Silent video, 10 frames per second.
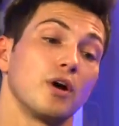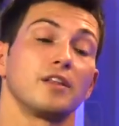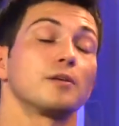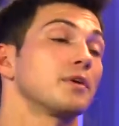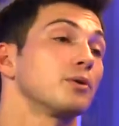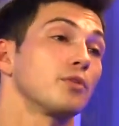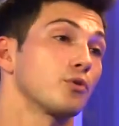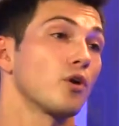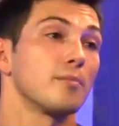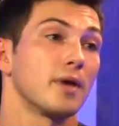I ended up getting with a
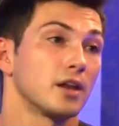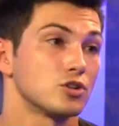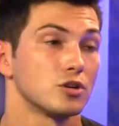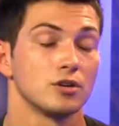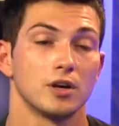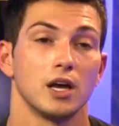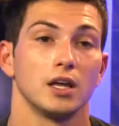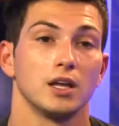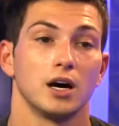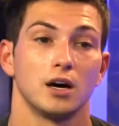great manager,
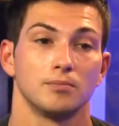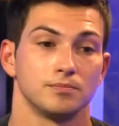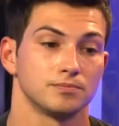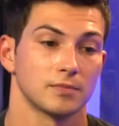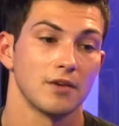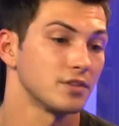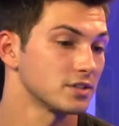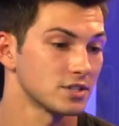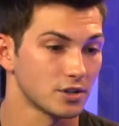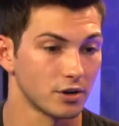and um, everything
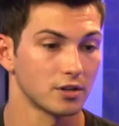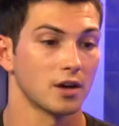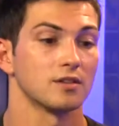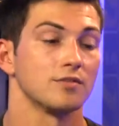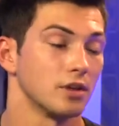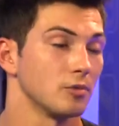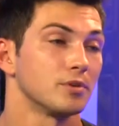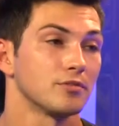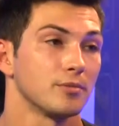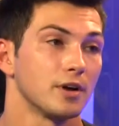just started kind of developing
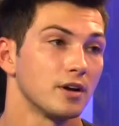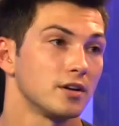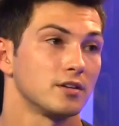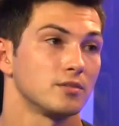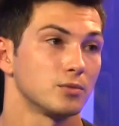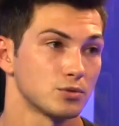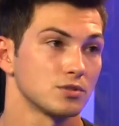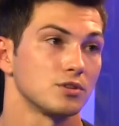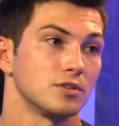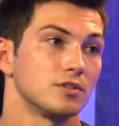from there. Okay. Which was
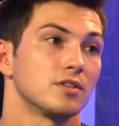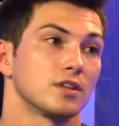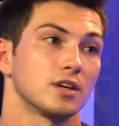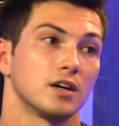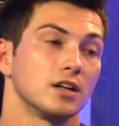good. Is that God.